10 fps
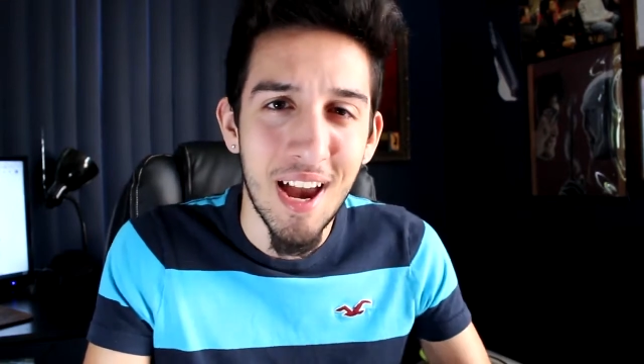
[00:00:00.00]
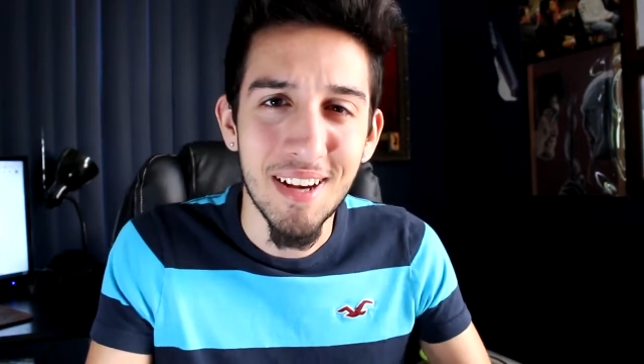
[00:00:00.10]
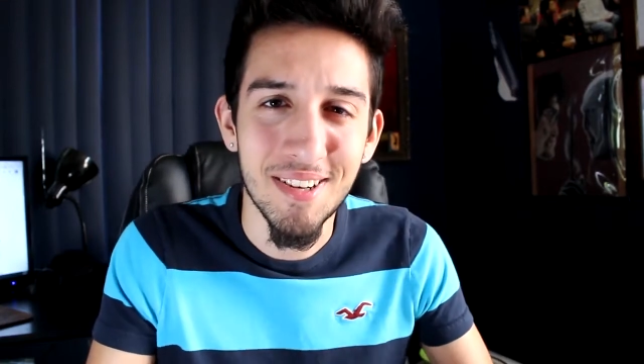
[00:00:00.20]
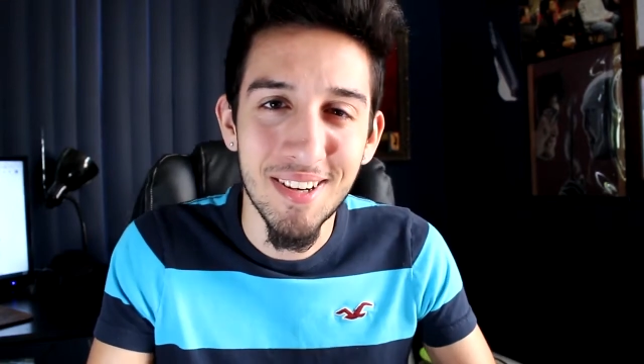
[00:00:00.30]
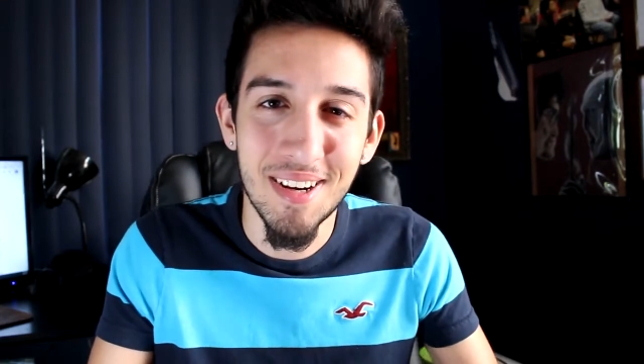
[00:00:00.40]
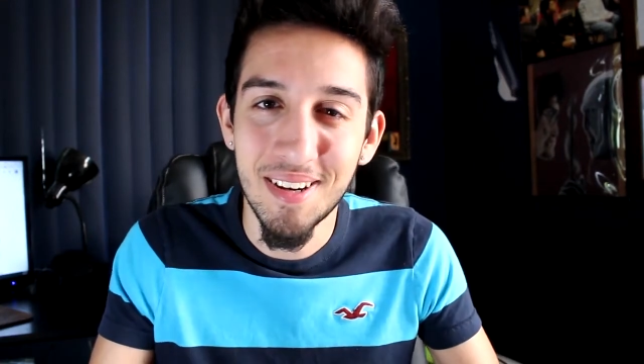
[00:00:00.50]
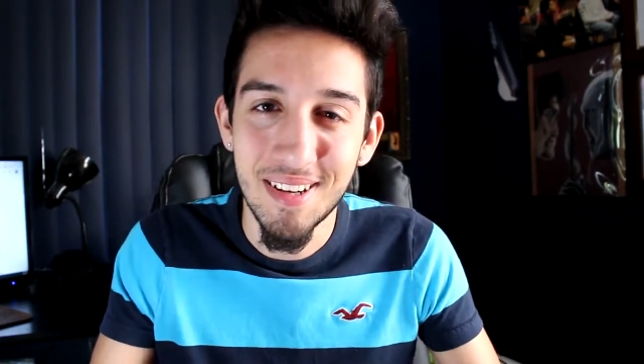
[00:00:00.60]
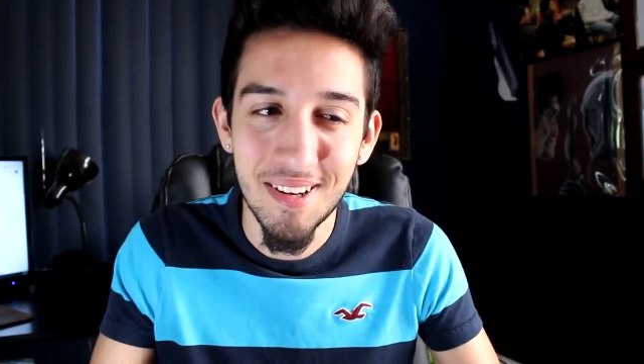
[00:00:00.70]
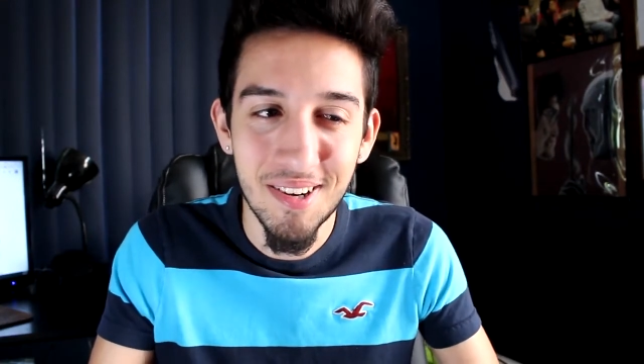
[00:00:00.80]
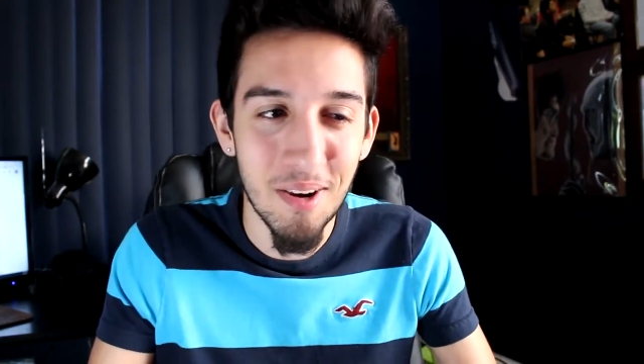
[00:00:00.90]
and you're
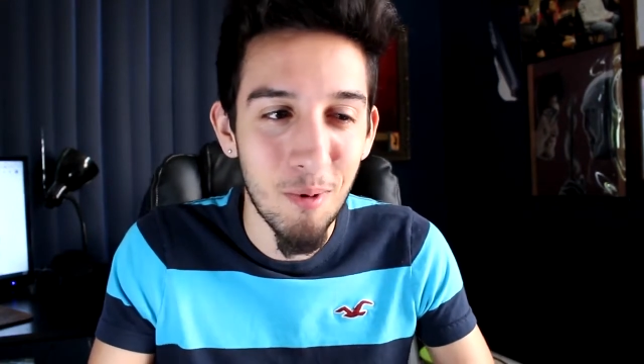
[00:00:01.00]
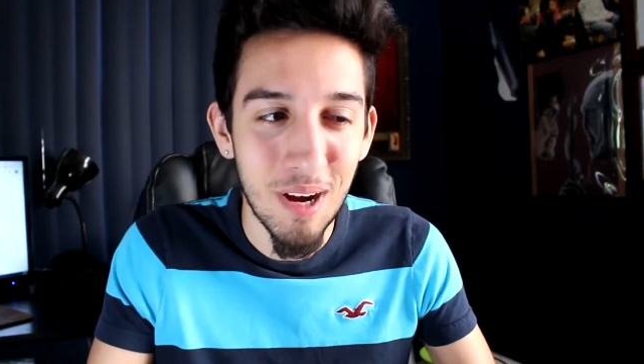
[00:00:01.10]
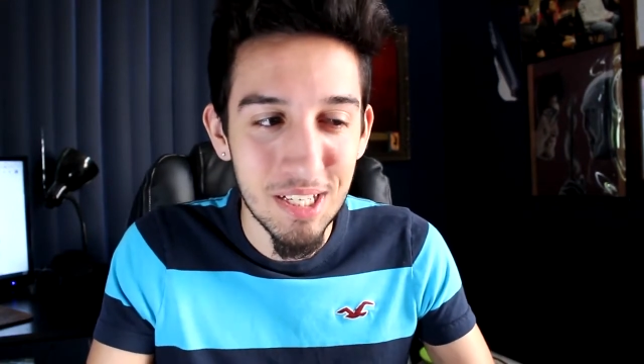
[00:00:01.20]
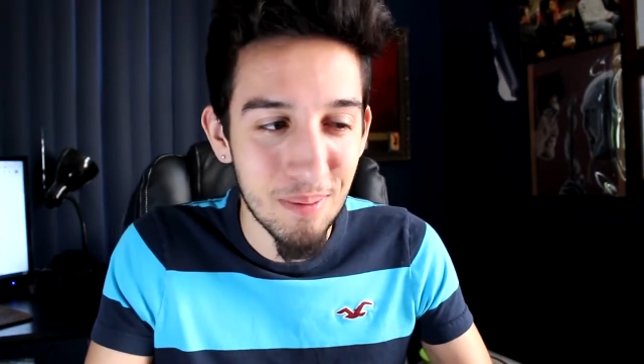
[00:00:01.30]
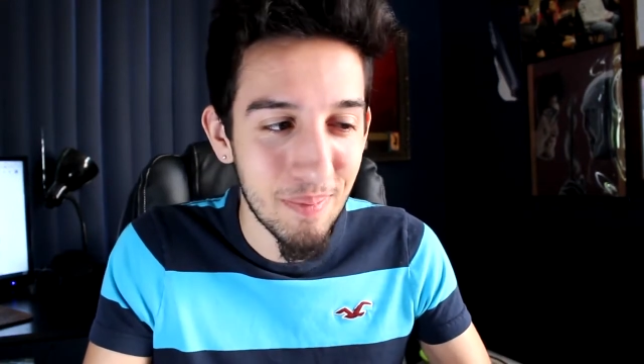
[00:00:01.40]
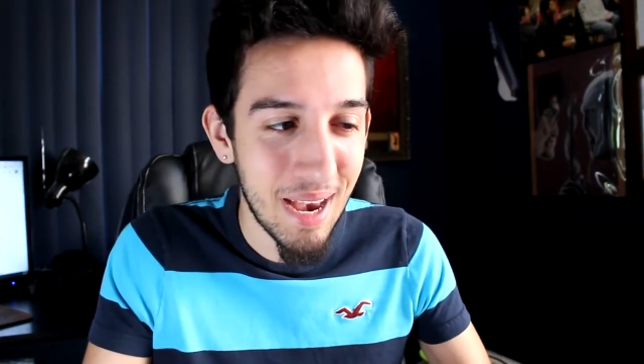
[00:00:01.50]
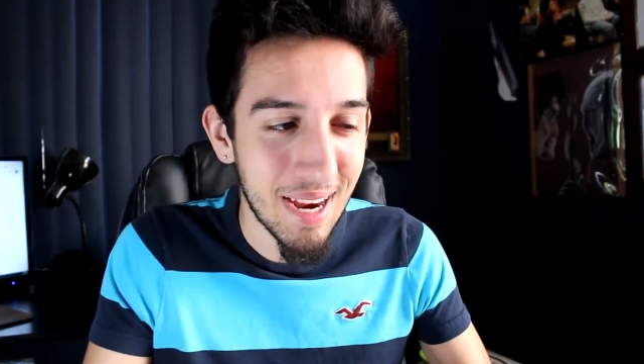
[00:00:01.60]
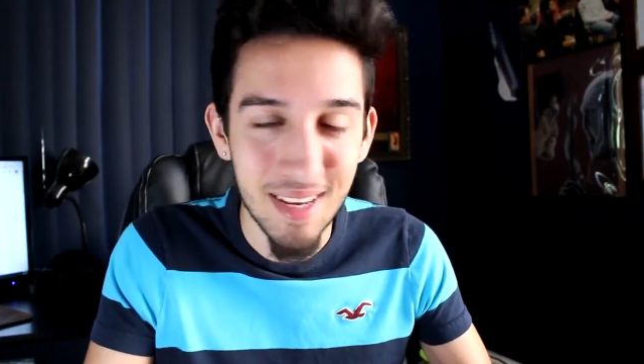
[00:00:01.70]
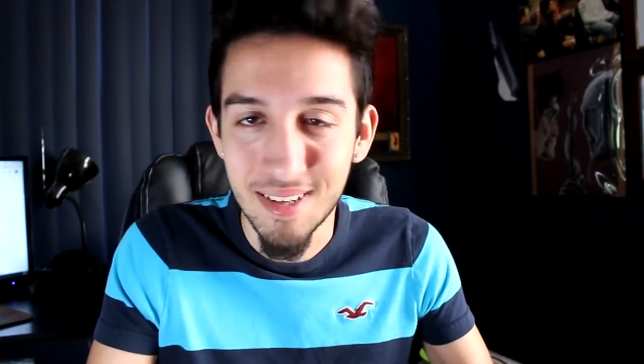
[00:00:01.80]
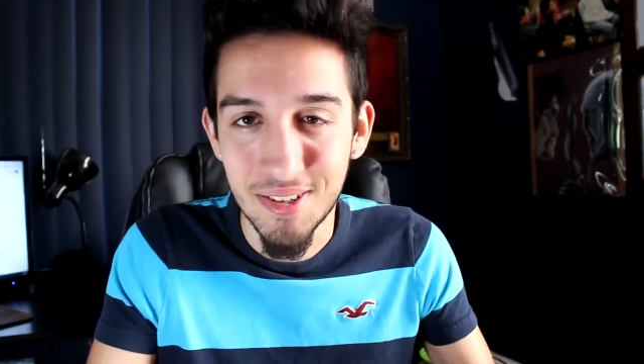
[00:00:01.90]
gonna watch it
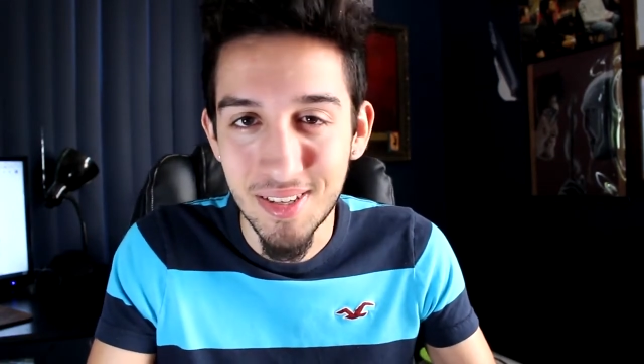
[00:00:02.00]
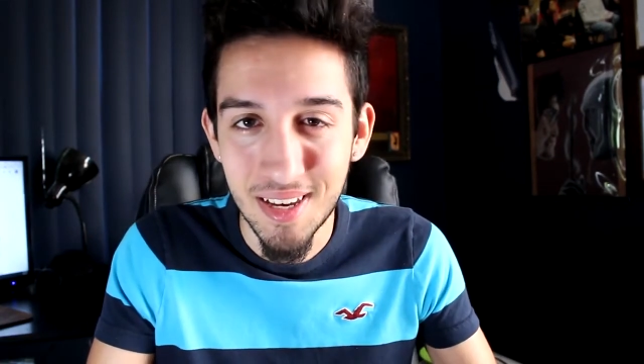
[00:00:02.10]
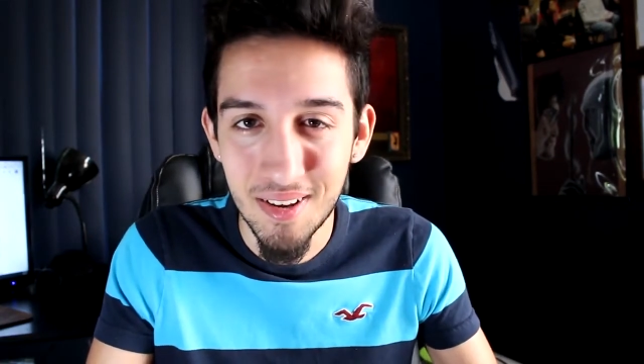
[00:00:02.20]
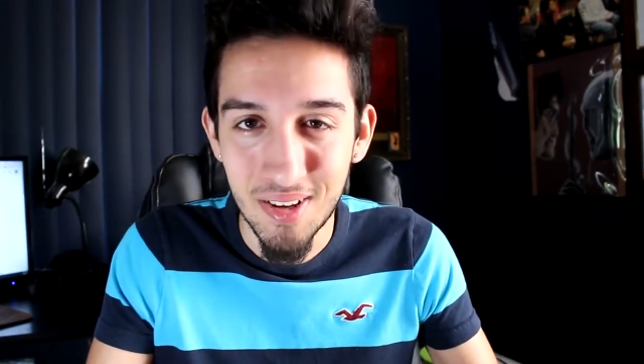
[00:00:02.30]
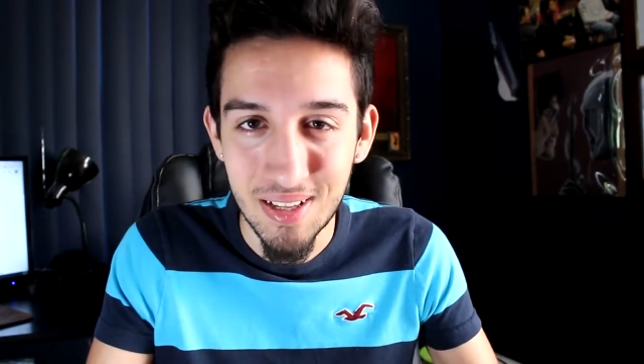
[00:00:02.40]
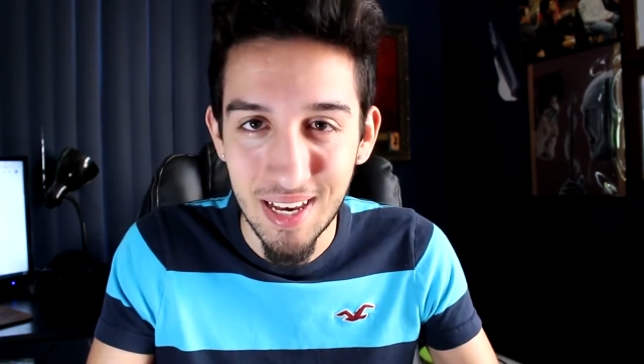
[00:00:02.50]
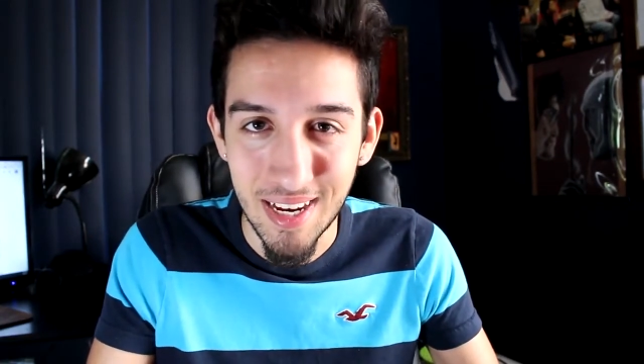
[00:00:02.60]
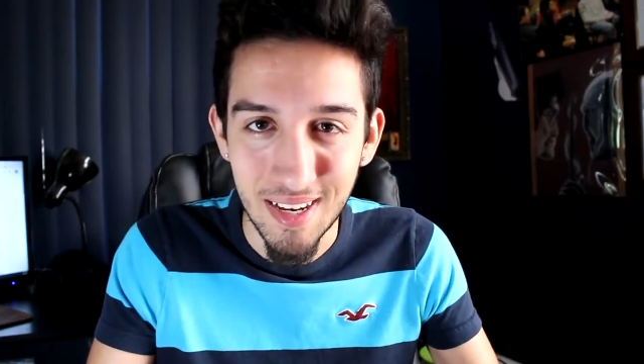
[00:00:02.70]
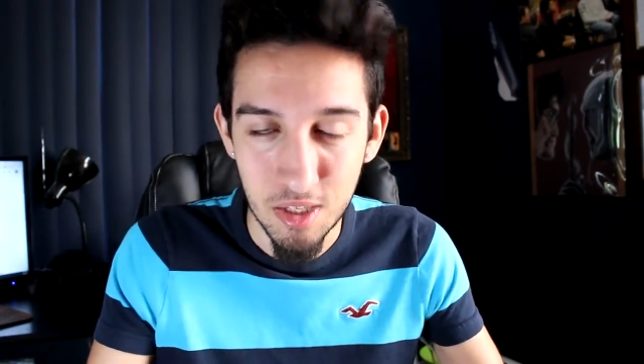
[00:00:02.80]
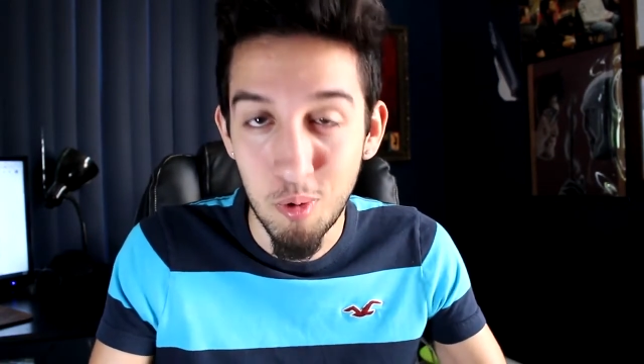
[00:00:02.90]
back and it's just gonna look
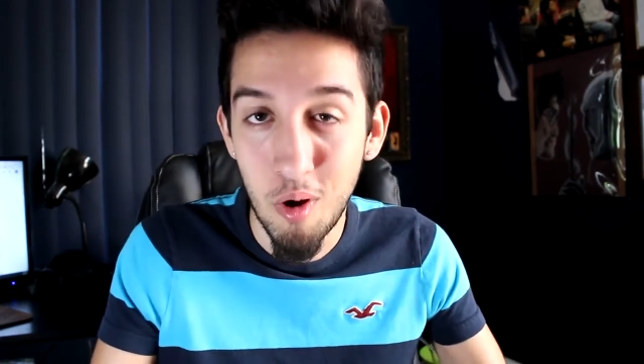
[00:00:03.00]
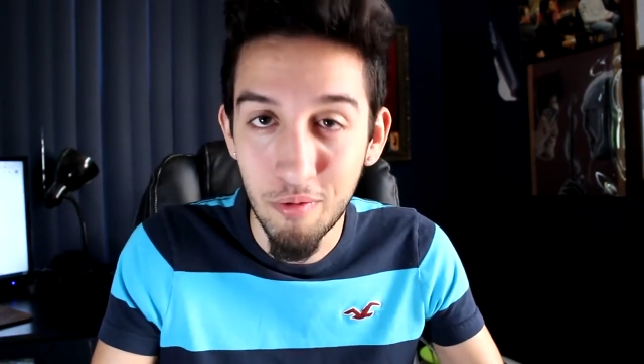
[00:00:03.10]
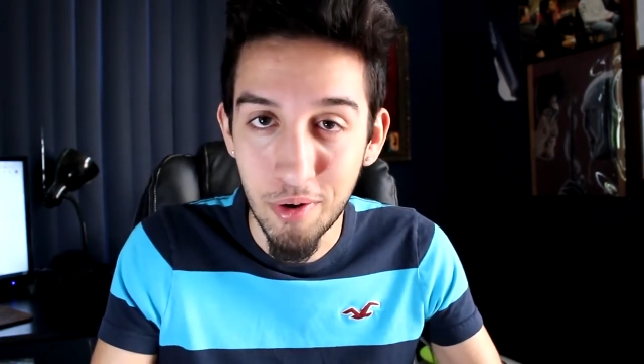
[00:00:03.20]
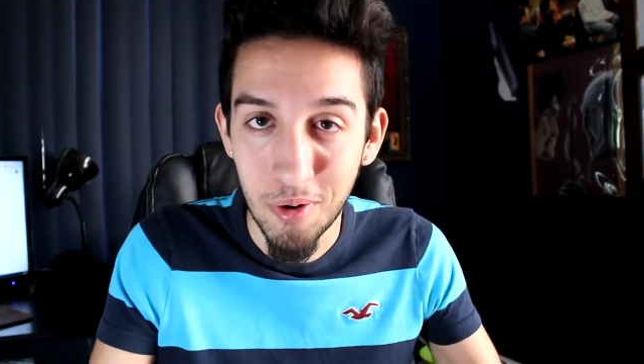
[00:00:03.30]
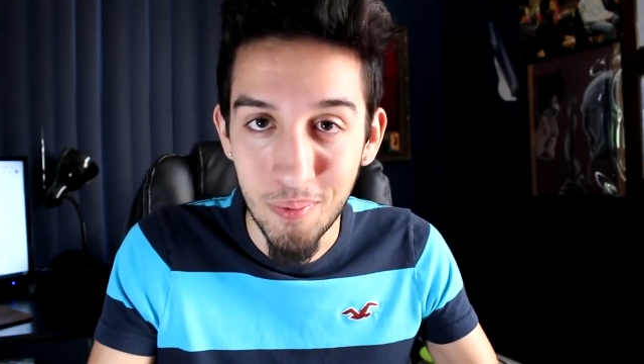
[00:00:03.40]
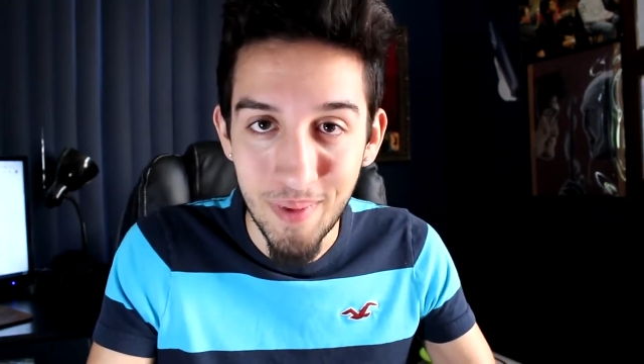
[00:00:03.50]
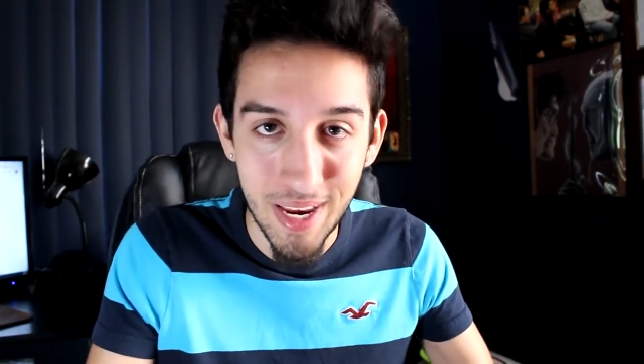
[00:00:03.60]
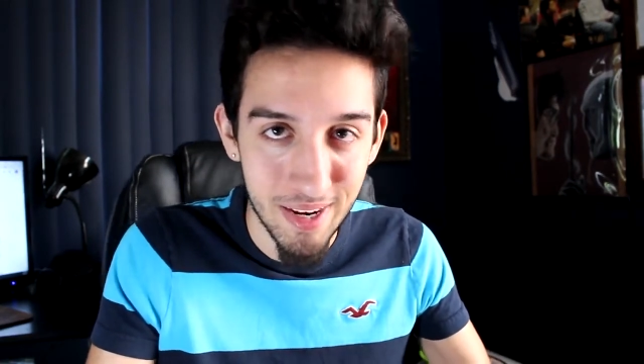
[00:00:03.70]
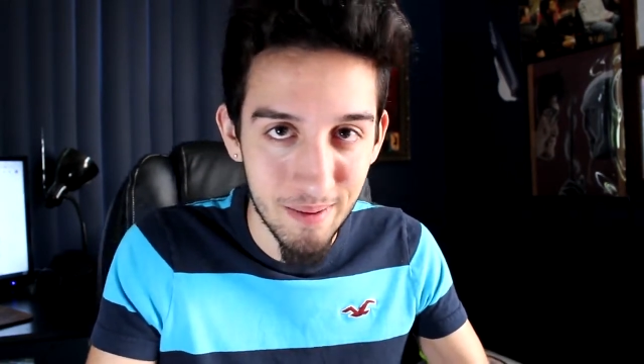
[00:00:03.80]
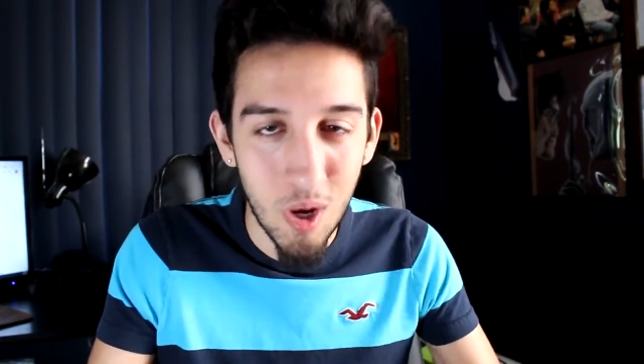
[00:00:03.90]
like a 12-year-old made it.